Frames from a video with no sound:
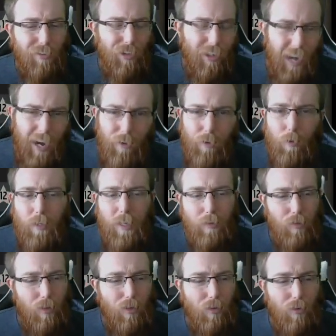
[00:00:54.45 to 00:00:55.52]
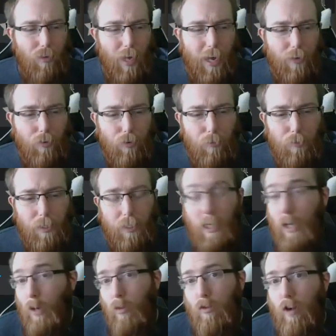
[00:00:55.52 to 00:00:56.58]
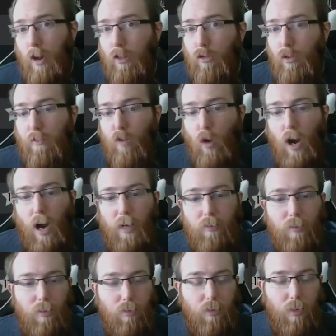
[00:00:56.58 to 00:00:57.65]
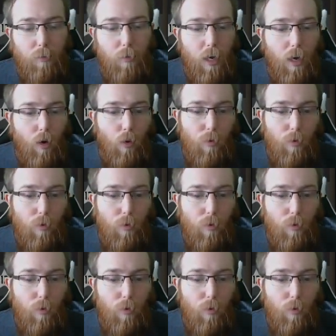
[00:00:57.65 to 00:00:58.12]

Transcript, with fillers: Clowney with that secure tackler, but we run a 3-4 odd system.